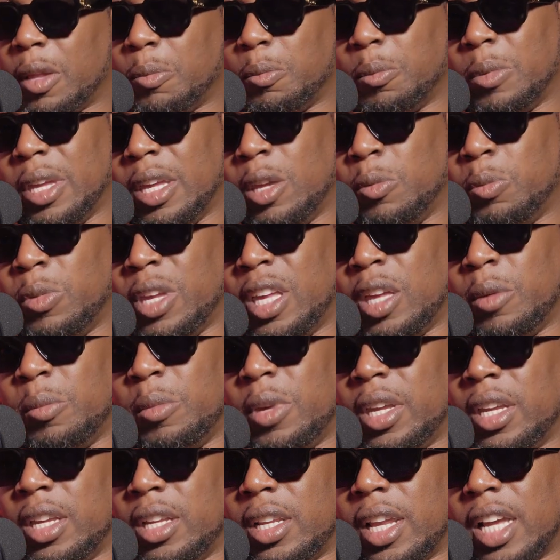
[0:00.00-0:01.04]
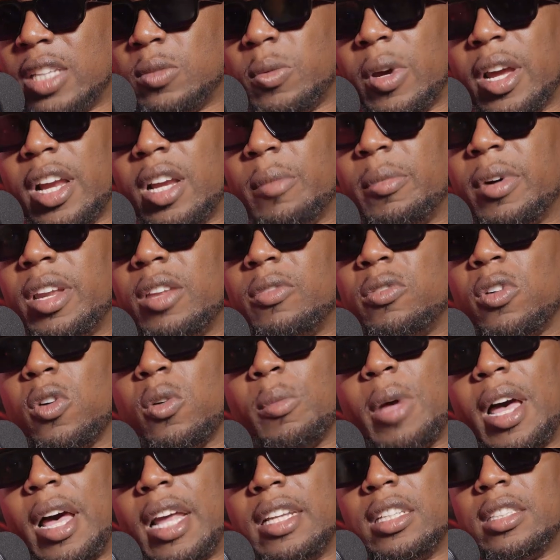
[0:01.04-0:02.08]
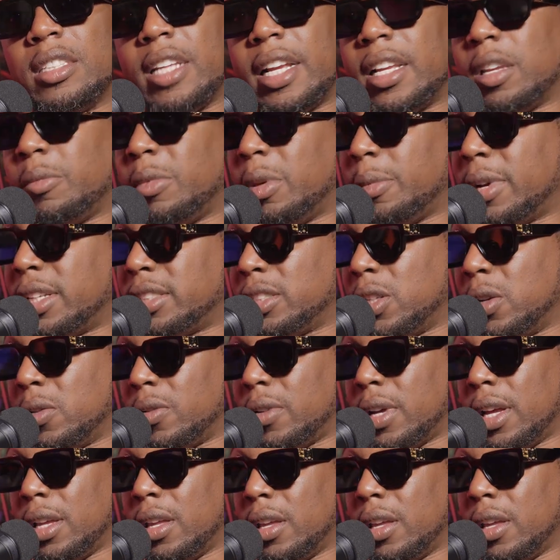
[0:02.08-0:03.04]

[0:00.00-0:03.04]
me being me, that's why everybody fuck with me. I just like to be myself.